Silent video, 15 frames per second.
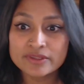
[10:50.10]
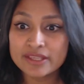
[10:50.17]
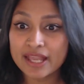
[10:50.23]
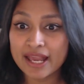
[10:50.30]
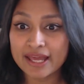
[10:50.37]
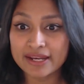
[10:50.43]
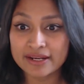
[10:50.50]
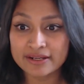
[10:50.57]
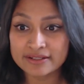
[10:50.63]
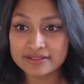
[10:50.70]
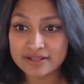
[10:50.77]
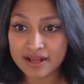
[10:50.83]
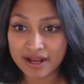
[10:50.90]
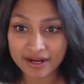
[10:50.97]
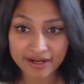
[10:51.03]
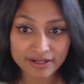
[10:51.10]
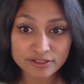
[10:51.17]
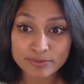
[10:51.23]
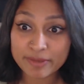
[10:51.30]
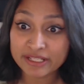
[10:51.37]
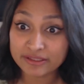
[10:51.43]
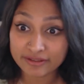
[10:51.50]
And I had to
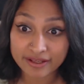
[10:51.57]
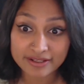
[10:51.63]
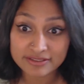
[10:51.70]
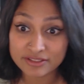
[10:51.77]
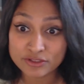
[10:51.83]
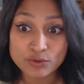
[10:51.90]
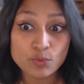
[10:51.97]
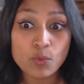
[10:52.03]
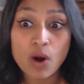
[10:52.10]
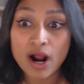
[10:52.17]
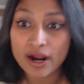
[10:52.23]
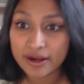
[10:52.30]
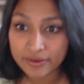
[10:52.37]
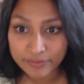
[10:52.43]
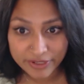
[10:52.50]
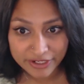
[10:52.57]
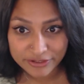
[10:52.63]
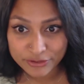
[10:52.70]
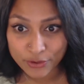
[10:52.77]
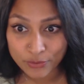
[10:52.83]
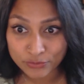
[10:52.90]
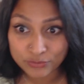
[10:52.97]
make the case as to why we had to
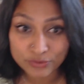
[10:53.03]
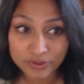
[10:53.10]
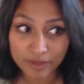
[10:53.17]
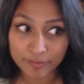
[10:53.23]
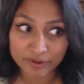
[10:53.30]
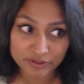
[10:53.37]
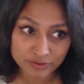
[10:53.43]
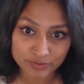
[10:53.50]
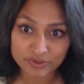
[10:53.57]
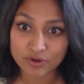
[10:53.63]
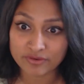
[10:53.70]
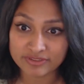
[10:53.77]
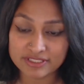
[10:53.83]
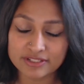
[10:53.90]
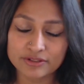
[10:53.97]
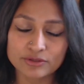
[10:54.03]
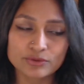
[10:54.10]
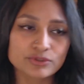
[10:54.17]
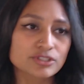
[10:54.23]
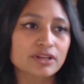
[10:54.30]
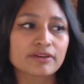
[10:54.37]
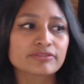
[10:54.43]
go through that because it was obviously a
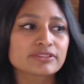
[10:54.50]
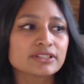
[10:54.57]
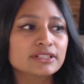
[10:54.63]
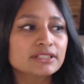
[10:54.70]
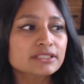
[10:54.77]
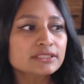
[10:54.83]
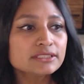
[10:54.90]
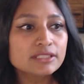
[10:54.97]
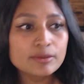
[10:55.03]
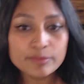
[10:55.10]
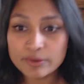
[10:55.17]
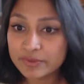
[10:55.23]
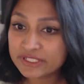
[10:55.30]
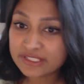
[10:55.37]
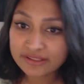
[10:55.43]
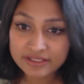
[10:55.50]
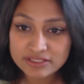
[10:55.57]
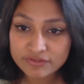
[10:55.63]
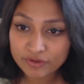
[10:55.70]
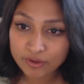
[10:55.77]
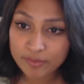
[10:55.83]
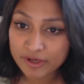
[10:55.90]
huge lift. But we did this
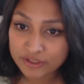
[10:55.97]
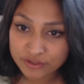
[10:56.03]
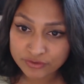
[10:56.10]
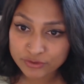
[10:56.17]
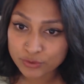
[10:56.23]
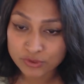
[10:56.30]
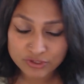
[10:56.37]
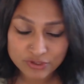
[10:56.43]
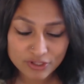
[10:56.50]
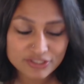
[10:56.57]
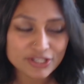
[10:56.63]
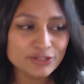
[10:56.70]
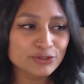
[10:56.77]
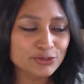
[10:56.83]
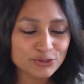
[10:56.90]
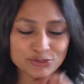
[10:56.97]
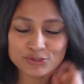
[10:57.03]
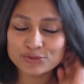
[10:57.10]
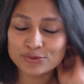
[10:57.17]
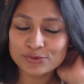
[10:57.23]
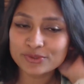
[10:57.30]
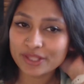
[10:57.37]
for a bunch of tools. So I'll send you those
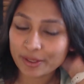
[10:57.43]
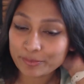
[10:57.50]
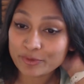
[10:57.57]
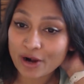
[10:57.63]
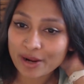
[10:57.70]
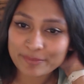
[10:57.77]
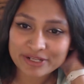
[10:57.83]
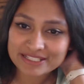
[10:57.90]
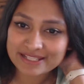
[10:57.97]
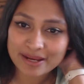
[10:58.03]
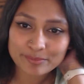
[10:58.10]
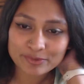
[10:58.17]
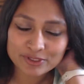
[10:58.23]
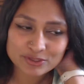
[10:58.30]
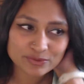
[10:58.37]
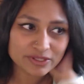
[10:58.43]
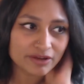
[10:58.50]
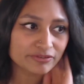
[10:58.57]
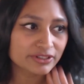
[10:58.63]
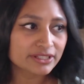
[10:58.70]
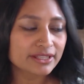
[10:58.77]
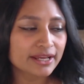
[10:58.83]
two like prime examples with
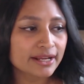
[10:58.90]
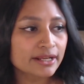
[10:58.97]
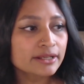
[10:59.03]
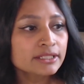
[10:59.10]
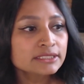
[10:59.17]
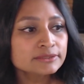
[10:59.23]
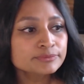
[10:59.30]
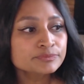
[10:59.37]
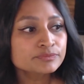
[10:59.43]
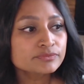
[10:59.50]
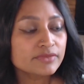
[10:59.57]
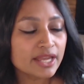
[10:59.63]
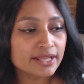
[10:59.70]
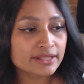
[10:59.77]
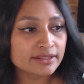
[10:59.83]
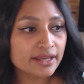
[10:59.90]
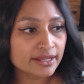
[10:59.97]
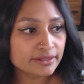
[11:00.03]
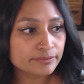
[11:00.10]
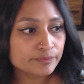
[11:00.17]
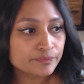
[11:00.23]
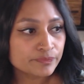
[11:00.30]
everything. And
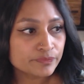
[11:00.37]
then